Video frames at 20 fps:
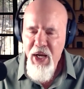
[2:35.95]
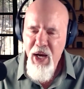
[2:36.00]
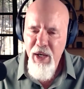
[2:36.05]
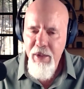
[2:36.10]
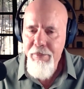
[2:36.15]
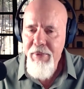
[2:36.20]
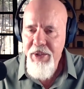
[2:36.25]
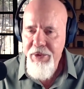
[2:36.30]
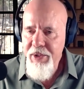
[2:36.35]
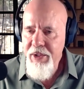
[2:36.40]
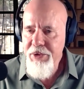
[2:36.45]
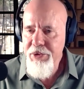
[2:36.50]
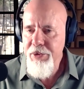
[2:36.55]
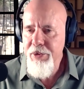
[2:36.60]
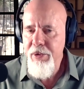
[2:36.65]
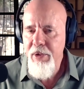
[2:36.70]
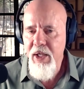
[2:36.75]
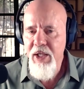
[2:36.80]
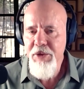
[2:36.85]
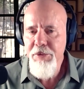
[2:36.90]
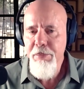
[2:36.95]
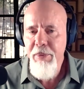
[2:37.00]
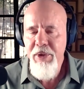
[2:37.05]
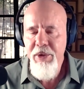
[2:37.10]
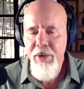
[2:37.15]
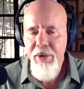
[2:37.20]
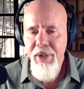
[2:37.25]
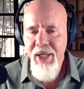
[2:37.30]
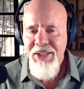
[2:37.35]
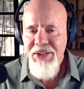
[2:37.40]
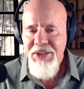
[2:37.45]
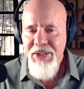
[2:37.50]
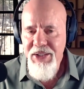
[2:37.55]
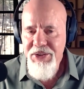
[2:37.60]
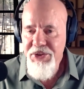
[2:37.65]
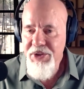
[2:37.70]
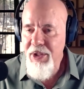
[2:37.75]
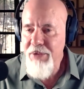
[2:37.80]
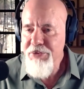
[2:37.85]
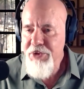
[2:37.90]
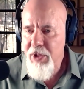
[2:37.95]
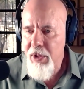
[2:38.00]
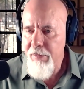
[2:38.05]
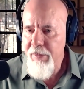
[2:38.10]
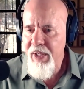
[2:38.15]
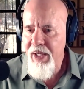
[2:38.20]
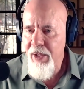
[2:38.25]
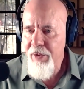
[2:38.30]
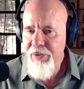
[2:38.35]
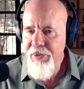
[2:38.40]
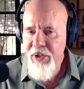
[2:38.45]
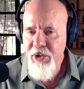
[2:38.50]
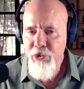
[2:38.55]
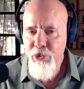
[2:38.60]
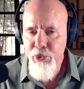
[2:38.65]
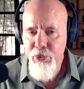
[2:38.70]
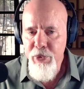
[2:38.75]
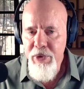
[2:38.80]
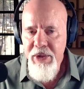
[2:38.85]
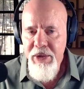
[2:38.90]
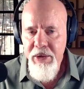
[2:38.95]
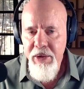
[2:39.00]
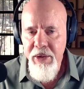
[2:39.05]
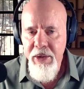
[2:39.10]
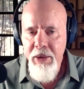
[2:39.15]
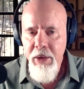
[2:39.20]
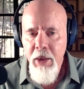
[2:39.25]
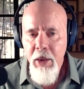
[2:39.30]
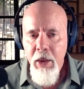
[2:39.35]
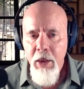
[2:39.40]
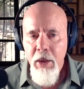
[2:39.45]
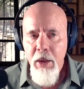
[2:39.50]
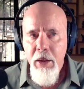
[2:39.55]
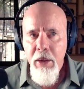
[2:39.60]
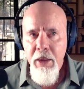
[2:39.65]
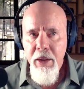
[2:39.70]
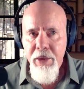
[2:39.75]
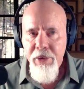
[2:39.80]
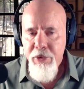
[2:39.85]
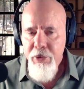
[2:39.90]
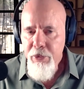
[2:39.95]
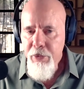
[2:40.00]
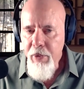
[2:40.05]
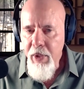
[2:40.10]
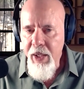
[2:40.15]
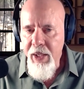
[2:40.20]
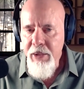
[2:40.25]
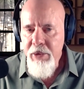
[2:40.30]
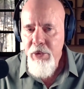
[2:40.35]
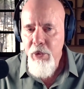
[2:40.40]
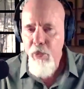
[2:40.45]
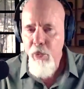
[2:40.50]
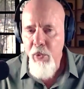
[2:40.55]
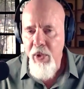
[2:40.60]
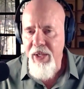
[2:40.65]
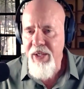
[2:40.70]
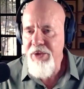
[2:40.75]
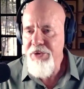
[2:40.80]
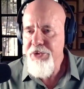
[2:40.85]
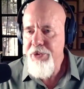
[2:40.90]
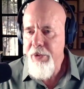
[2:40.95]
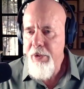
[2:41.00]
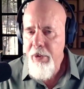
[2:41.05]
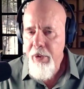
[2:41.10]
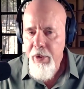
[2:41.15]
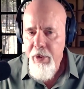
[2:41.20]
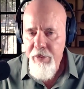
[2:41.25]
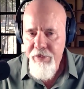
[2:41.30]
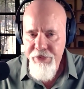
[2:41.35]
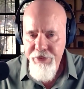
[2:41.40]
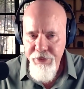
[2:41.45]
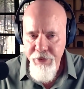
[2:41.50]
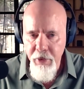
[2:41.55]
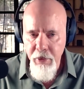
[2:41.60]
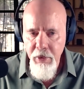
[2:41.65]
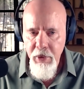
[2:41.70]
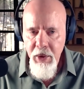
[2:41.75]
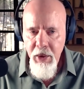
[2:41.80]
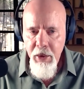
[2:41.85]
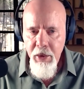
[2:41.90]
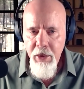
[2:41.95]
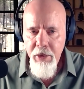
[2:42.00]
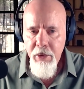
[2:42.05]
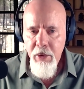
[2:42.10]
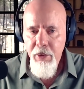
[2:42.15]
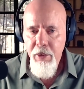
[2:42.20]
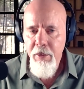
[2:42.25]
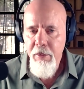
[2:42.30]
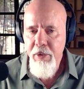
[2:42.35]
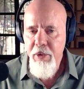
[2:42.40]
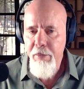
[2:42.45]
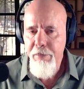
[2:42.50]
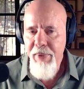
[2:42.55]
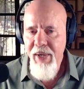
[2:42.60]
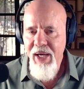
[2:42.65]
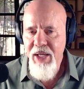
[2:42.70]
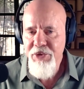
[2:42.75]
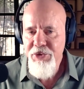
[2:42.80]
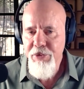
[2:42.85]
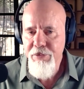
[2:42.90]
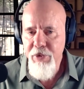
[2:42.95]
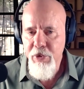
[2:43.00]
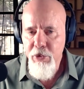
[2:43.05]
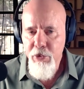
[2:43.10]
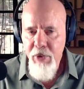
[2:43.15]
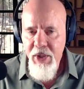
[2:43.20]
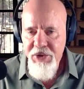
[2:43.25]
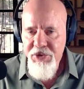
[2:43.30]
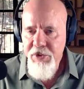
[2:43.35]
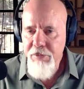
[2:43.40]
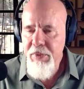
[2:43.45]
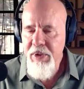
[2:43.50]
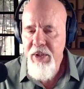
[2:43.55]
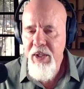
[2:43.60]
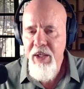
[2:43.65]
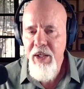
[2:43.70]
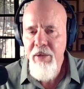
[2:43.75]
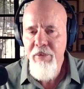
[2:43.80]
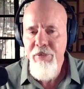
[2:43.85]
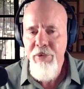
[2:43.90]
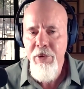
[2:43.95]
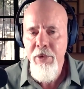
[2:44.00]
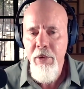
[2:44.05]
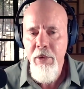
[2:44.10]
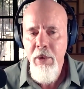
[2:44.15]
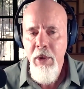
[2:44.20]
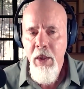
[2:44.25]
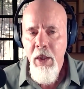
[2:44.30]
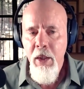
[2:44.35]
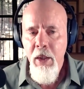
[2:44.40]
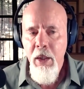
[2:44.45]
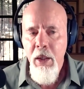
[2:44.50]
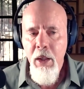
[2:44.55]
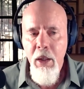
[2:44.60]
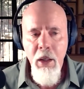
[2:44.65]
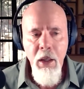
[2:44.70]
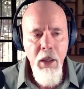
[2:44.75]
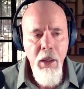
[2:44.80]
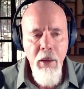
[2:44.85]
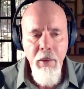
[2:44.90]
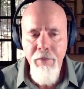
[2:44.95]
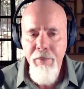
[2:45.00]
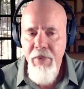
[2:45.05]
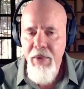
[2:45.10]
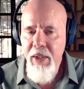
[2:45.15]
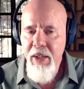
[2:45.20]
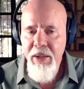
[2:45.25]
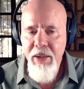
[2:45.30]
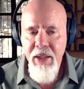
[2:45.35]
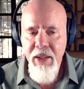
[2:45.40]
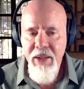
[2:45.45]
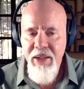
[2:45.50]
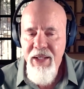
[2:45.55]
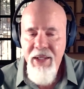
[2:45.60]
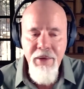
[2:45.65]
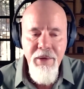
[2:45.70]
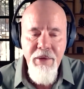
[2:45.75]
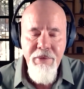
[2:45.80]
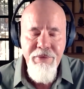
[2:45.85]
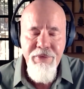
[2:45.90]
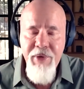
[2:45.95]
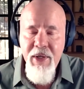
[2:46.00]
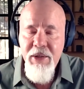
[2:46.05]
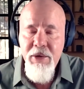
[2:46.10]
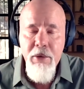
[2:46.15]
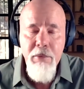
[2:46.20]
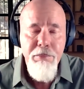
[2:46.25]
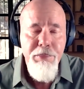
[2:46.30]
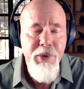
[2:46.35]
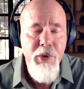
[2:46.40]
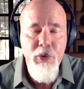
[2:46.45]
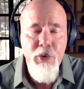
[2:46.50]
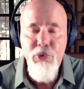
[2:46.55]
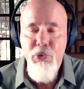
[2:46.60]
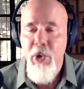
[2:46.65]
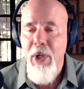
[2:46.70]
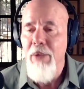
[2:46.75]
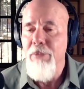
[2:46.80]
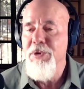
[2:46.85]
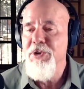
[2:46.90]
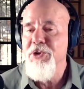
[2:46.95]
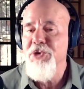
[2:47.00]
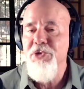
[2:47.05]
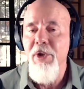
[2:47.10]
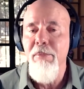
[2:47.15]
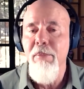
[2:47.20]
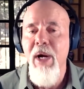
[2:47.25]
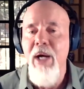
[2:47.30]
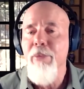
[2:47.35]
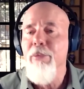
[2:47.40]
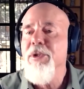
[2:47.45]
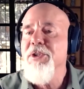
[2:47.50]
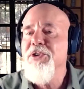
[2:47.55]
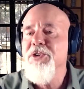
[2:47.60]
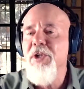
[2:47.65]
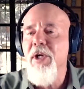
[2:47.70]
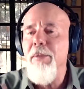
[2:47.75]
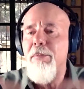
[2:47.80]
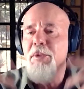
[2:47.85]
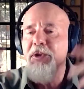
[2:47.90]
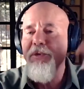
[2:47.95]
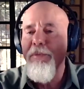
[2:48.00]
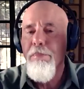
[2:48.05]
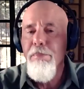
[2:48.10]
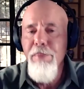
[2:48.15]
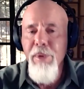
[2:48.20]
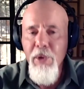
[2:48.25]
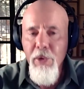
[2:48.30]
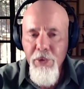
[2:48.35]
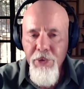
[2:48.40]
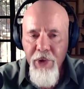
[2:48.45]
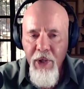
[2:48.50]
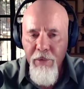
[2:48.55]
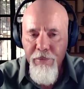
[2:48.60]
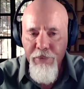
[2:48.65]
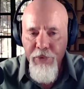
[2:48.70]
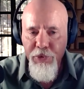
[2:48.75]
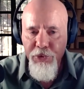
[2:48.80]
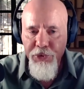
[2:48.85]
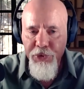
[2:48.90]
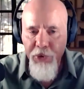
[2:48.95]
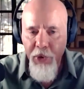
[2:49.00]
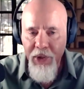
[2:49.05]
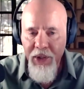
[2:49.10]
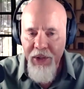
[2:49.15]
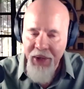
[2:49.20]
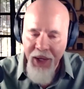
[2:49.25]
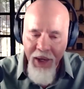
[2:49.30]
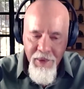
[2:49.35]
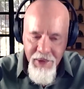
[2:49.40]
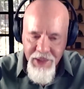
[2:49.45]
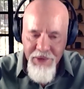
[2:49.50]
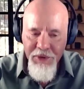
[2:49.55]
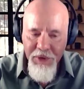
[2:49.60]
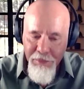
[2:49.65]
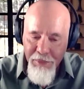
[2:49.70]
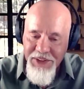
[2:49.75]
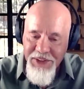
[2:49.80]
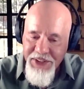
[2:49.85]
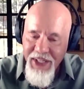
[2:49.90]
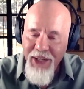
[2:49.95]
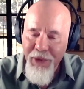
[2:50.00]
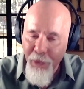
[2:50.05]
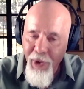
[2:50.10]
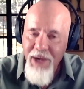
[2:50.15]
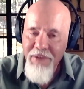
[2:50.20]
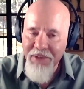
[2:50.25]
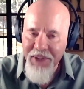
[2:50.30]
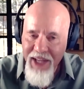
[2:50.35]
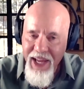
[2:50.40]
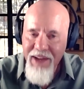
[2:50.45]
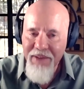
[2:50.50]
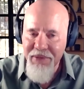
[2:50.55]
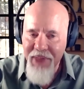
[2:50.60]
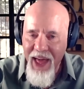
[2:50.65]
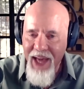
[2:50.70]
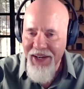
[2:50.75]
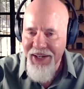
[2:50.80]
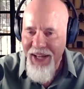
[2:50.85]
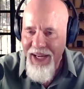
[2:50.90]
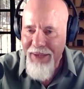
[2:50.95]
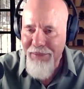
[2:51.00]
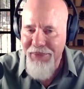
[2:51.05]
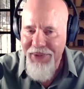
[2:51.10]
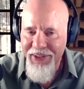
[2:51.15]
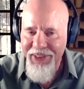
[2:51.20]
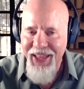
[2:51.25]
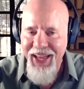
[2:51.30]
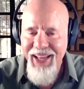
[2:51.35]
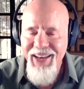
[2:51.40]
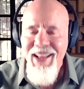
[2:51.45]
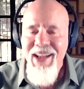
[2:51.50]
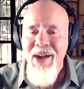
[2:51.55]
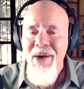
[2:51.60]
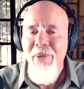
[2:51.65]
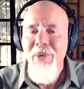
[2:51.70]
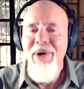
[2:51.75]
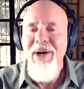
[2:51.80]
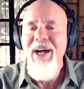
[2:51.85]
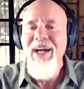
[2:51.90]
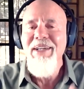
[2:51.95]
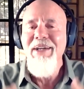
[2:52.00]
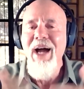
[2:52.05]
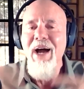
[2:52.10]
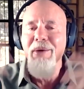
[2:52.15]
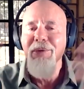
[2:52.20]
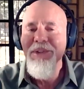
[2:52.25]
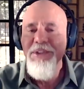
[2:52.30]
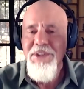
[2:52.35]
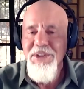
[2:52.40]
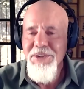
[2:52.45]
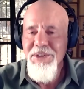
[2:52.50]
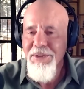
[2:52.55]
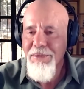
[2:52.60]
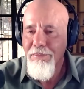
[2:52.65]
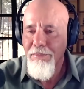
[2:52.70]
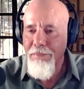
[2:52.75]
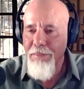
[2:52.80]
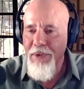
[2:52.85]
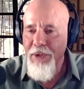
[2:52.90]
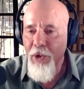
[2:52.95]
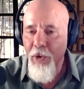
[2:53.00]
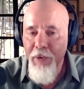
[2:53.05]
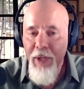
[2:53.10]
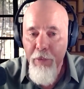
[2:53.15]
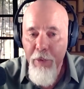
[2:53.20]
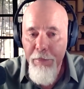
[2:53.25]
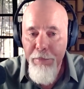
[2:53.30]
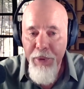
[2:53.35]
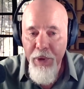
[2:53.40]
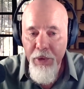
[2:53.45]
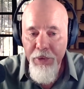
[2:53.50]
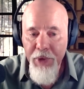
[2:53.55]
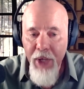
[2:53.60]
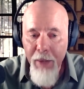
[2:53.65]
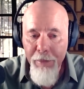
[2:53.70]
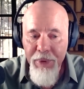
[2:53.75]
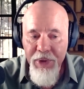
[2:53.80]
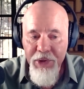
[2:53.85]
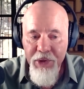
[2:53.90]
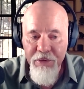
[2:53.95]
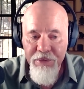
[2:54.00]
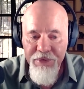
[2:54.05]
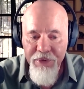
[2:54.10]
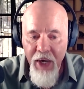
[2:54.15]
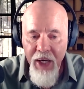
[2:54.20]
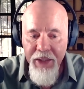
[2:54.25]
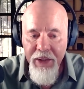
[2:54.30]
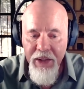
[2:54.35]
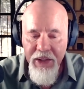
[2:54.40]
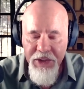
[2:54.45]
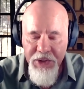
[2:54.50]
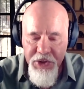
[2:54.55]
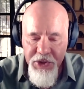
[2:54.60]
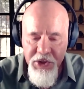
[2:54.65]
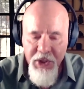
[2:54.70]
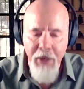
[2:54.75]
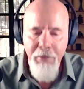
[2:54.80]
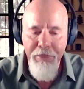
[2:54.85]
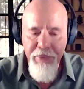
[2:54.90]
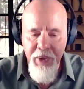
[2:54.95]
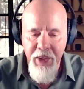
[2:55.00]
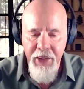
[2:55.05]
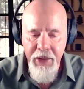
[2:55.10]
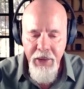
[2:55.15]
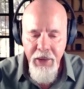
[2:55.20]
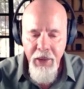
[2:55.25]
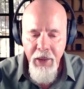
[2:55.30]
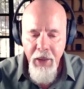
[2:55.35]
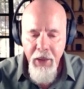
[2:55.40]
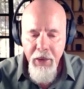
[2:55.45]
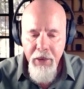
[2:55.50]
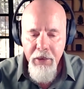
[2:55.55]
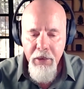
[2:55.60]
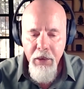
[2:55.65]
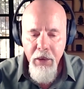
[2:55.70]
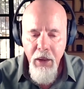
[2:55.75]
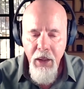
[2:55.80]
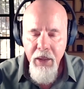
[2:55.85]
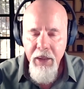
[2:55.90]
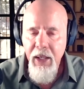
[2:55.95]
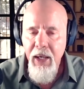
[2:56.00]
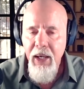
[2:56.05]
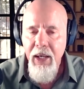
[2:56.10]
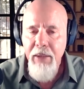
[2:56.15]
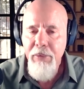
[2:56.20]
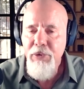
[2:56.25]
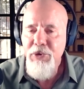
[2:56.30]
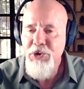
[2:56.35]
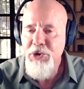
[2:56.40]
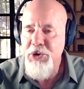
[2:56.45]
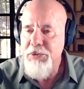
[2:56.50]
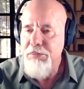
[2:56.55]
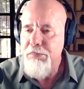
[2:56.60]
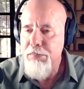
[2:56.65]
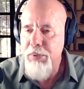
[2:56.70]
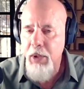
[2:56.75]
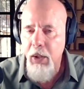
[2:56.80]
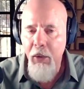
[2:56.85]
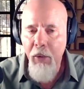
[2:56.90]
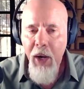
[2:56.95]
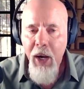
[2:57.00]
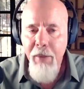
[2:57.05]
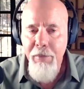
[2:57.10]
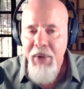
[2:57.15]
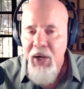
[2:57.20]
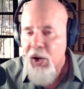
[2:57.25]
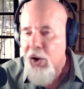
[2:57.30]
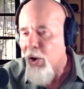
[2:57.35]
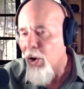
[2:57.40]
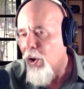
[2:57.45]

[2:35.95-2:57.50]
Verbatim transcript: Yeah, everybody thinks you're nice, but your nice guy stuff's coming out in these really indirect ways that are hurtful. You know, the, the passive aggressive behavior, um, and, and again, the victim puke. Try would just let my resentments build up for so. And my second wife gave that name to that, where I, I would just you know, they would build up until finally something, you know, and I would just blow up.